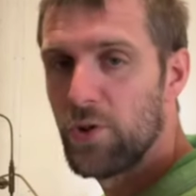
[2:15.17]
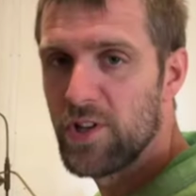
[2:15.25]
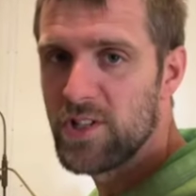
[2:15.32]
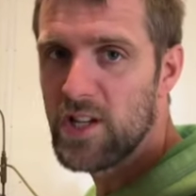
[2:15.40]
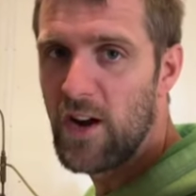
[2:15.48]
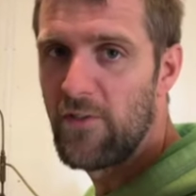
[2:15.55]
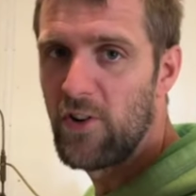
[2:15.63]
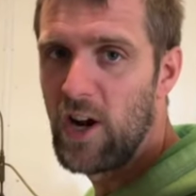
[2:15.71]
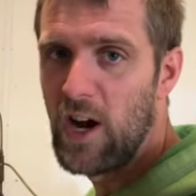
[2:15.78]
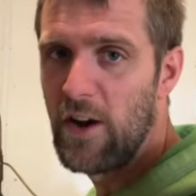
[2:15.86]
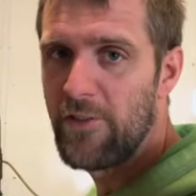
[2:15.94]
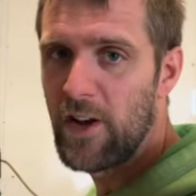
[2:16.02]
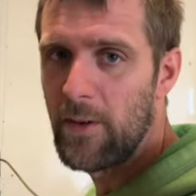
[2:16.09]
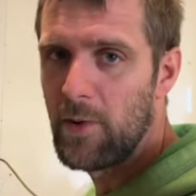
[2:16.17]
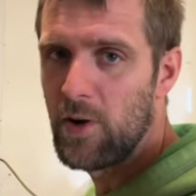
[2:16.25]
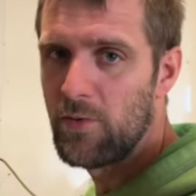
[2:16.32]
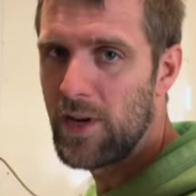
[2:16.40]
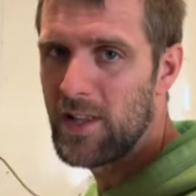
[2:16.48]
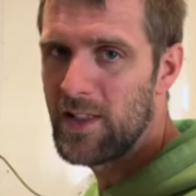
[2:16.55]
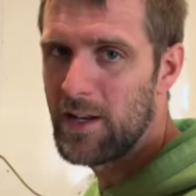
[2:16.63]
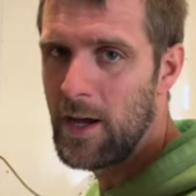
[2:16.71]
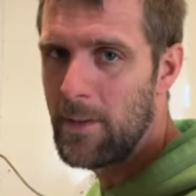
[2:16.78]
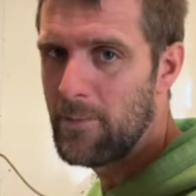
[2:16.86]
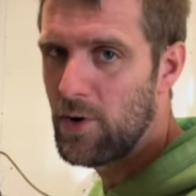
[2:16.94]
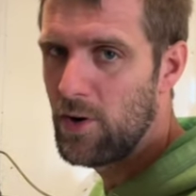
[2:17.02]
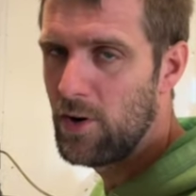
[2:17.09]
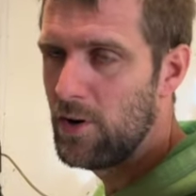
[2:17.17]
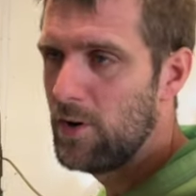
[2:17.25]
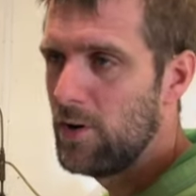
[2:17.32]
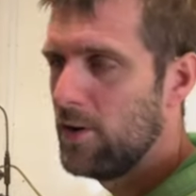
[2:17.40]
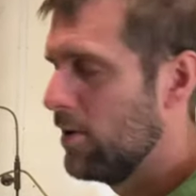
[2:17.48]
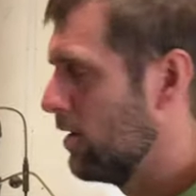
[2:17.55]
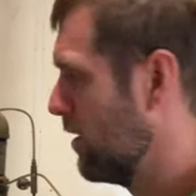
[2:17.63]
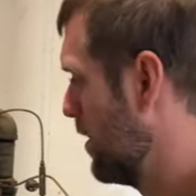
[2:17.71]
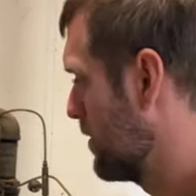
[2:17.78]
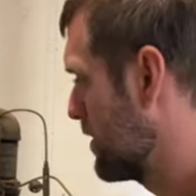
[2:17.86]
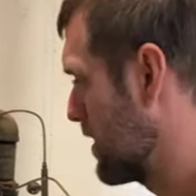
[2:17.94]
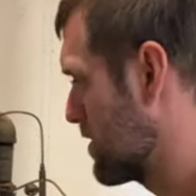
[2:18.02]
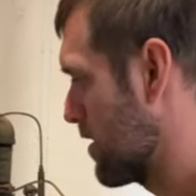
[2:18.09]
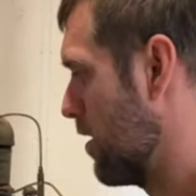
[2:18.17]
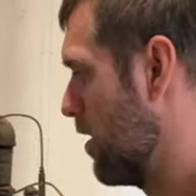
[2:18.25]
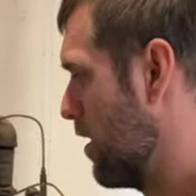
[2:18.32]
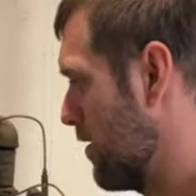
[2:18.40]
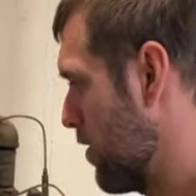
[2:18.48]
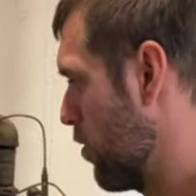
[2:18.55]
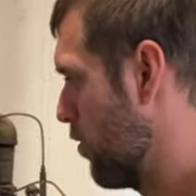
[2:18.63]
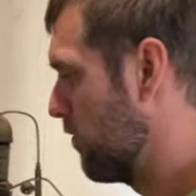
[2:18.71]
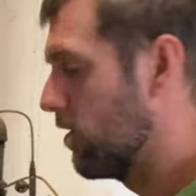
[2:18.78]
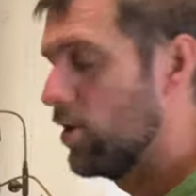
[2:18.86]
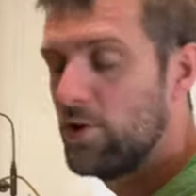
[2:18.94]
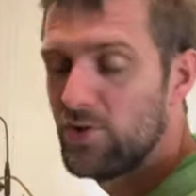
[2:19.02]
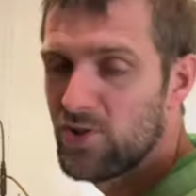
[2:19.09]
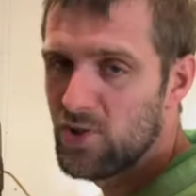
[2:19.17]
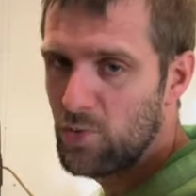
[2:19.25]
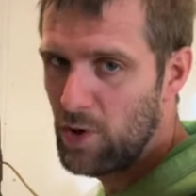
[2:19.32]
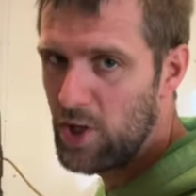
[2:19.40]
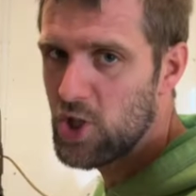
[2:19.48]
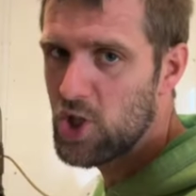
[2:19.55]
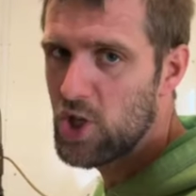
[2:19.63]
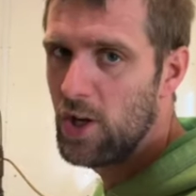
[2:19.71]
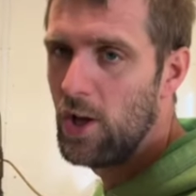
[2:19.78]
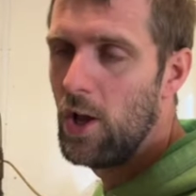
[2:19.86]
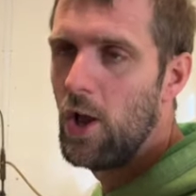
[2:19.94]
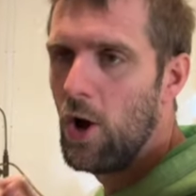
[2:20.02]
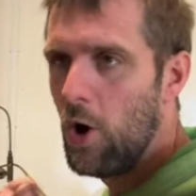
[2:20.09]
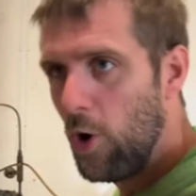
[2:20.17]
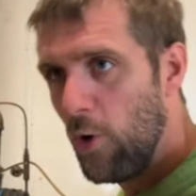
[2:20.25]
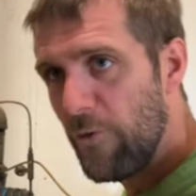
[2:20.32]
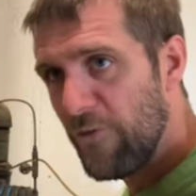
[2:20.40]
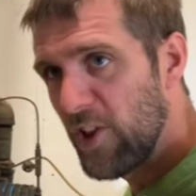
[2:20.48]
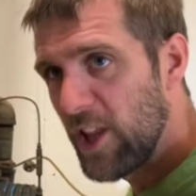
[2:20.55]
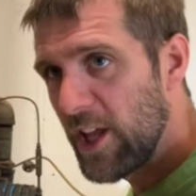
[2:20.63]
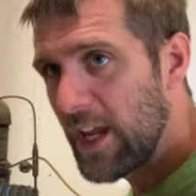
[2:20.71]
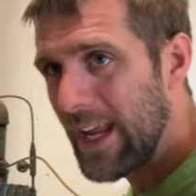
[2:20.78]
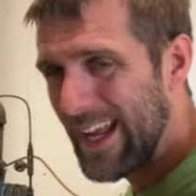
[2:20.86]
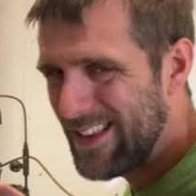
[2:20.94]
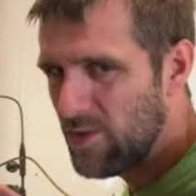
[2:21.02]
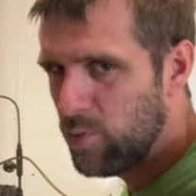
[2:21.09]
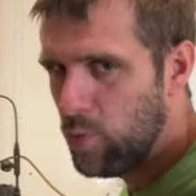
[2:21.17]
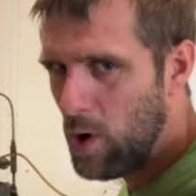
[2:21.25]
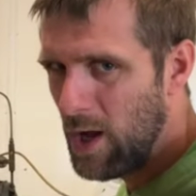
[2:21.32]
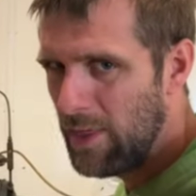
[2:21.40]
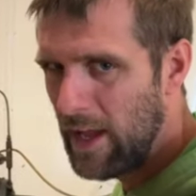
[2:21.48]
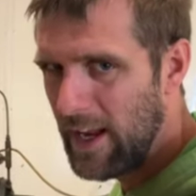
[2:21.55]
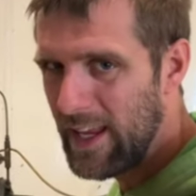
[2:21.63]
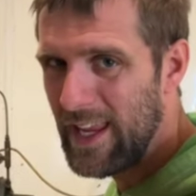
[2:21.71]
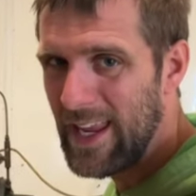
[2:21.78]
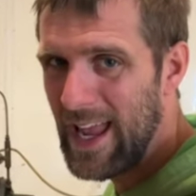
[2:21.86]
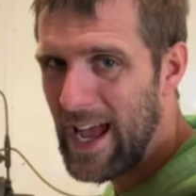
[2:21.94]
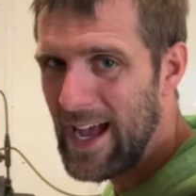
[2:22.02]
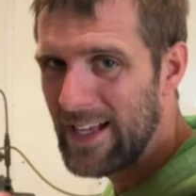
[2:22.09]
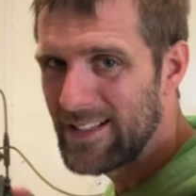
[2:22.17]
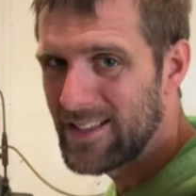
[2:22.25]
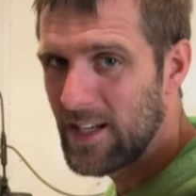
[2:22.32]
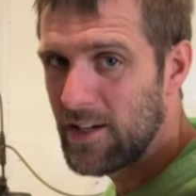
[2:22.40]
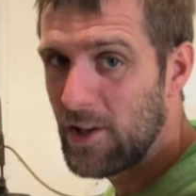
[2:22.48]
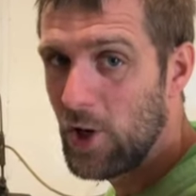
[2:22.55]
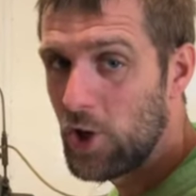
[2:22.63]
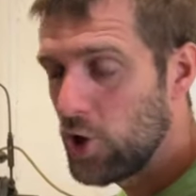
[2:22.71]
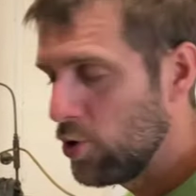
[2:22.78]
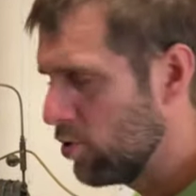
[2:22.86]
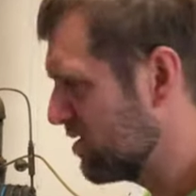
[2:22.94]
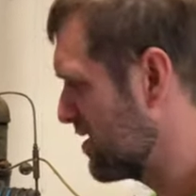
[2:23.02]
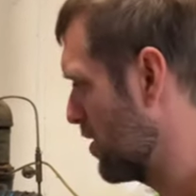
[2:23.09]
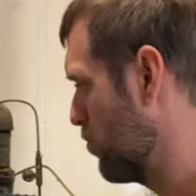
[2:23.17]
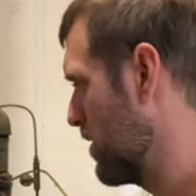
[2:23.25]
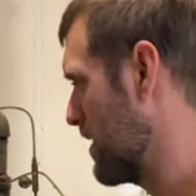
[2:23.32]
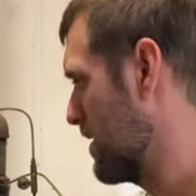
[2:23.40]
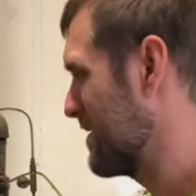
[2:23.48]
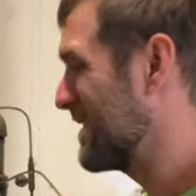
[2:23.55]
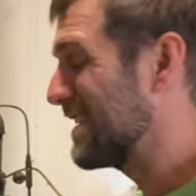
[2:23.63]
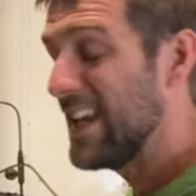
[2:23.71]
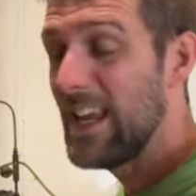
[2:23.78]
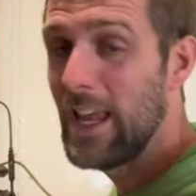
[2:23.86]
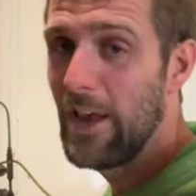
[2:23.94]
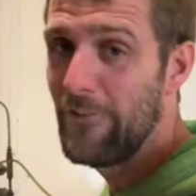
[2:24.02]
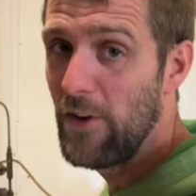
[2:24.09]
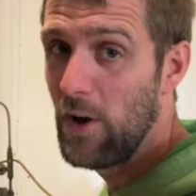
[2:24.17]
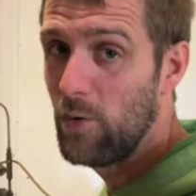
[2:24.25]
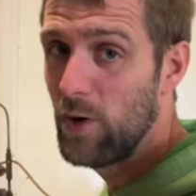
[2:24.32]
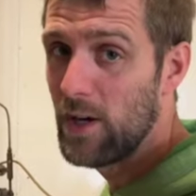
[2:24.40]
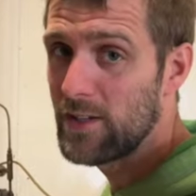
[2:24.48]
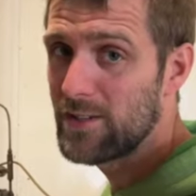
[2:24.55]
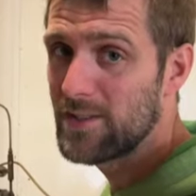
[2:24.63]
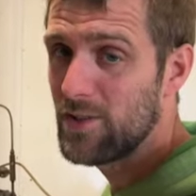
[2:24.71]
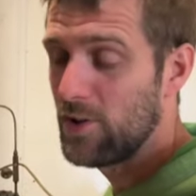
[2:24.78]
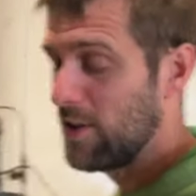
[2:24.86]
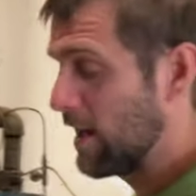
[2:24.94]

this cover off and I'm going to read the number that's on the overload switch. Hopefully it's one that he has sitting there used that we can see if it works so that